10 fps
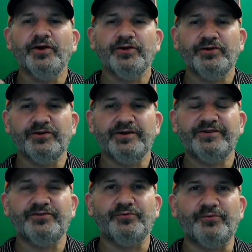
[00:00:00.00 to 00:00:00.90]
You
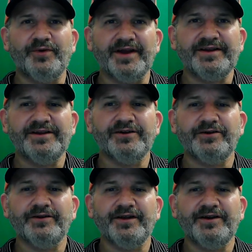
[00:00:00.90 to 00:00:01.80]
need to
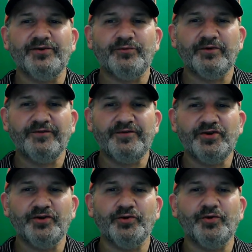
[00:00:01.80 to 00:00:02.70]
regularly
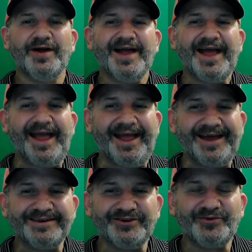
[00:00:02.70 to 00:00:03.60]
review
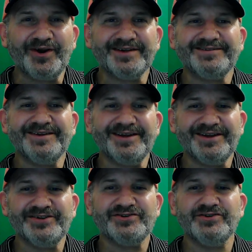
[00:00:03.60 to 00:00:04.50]
and address the
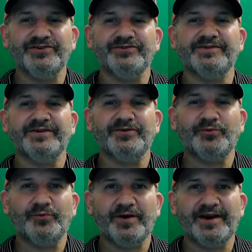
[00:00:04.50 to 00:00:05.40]
issues
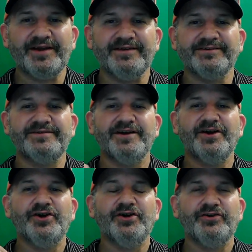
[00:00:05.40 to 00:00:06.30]
raised
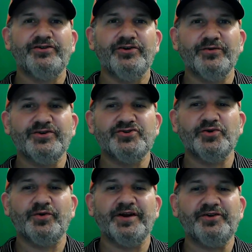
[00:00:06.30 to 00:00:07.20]
to
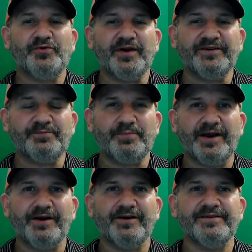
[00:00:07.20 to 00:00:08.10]
ensure a
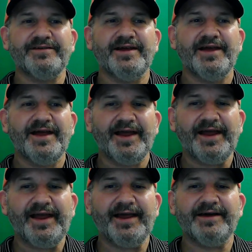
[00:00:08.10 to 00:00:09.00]
transparent
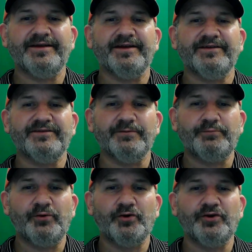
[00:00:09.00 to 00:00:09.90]
and
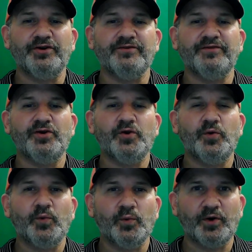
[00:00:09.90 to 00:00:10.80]
supportive
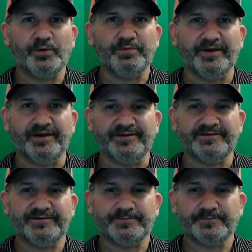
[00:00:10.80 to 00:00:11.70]

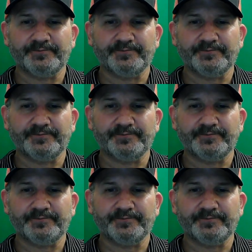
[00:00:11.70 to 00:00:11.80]
workplace.